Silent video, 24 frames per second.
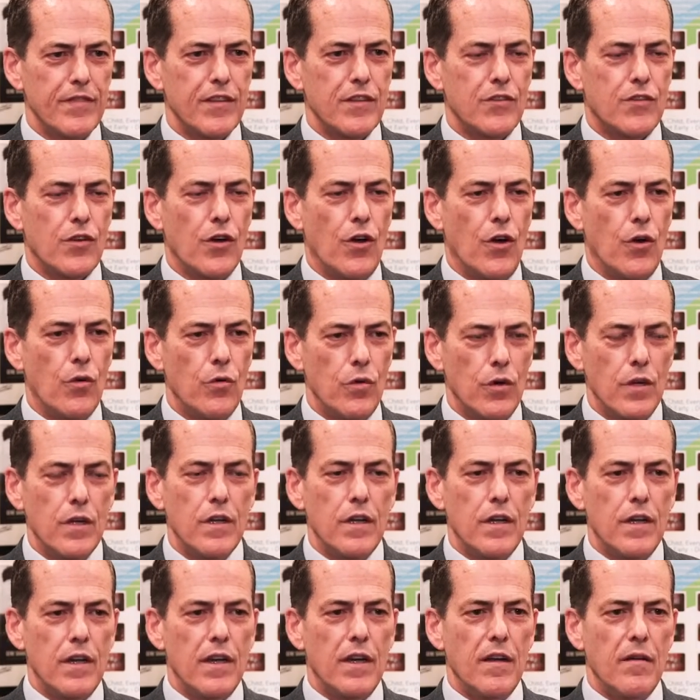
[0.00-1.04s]
So
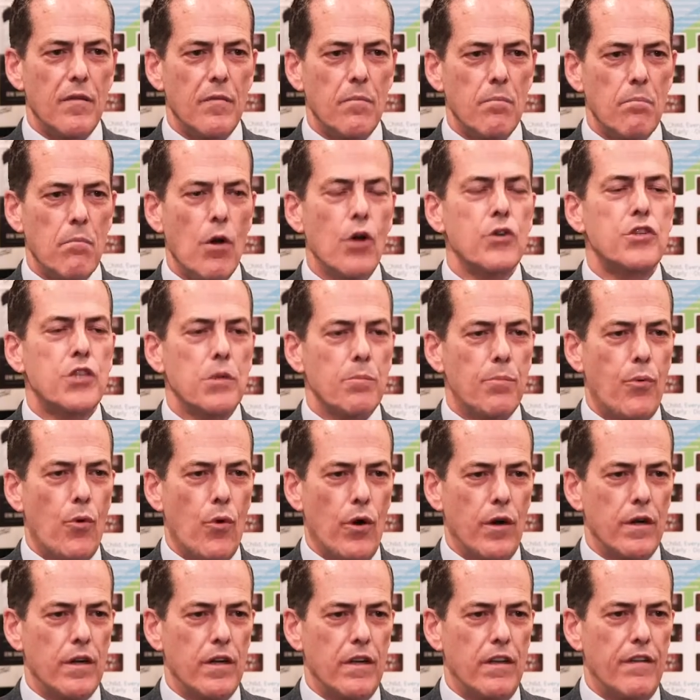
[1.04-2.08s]
most
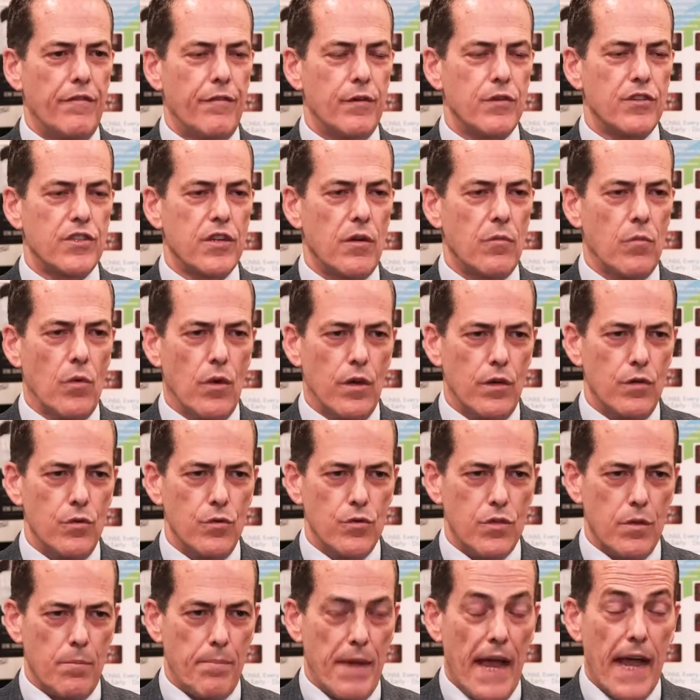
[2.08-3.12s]
important if you're someone
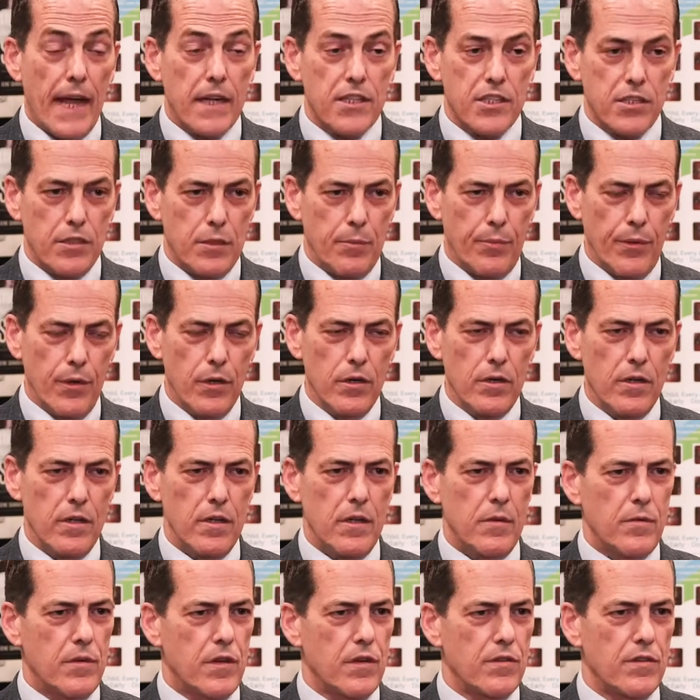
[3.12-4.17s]
who's a back sleeper,
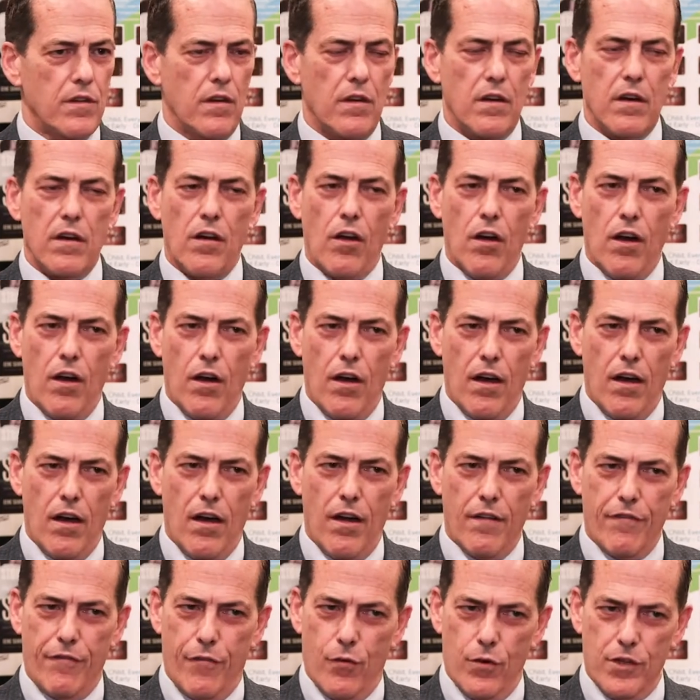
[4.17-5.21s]
because
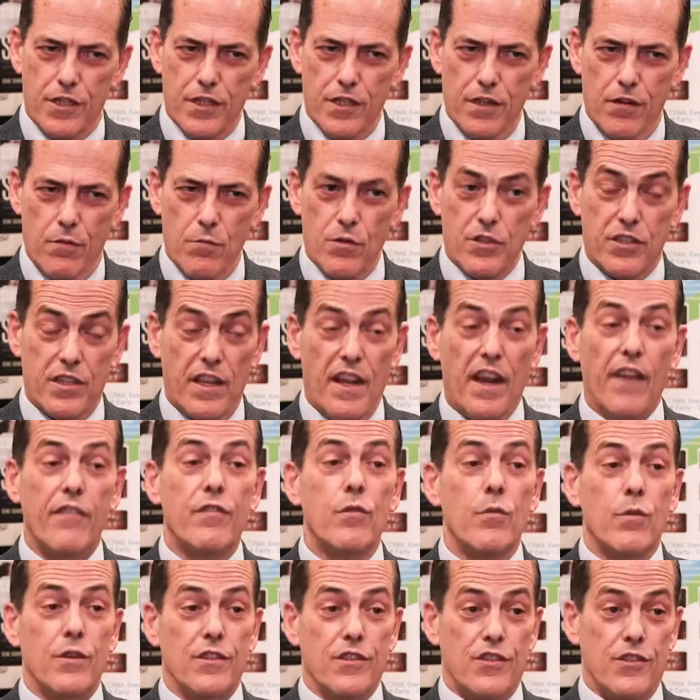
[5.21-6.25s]
unfortunately almost
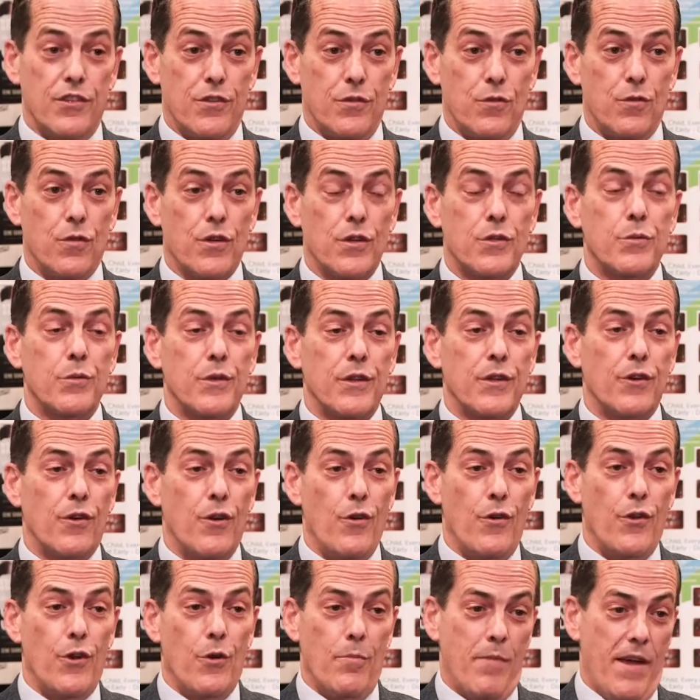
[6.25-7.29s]
everyone snores when they're
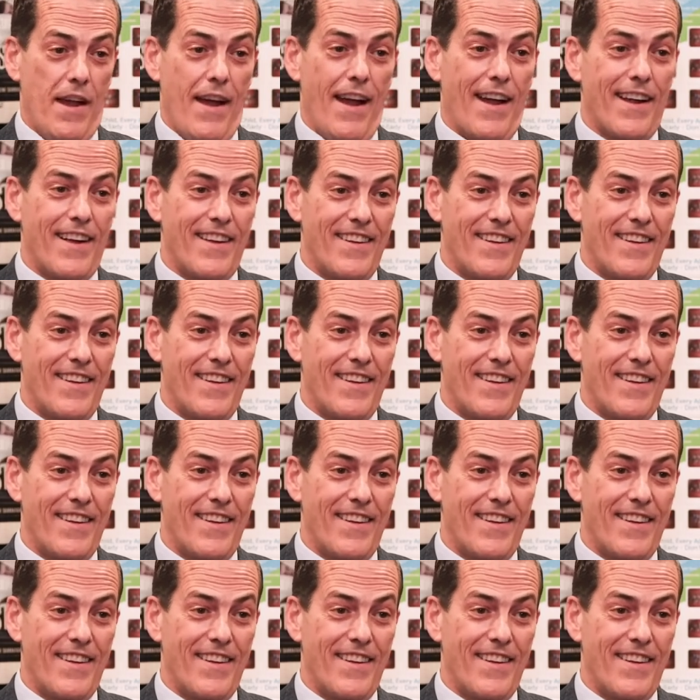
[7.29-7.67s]
on their back.